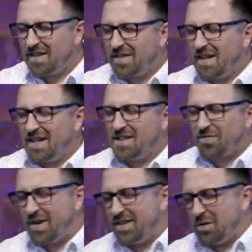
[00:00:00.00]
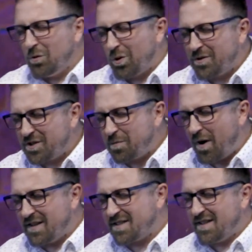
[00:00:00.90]
thing is, friend, the Lord
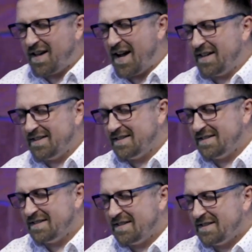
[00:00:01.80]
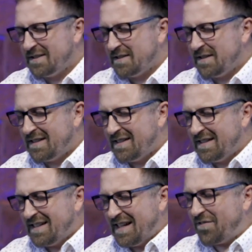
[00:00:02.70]
responds to that.
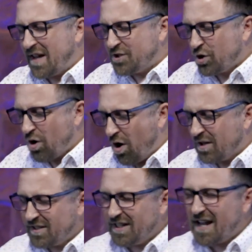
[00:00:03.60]
If that's your heart today,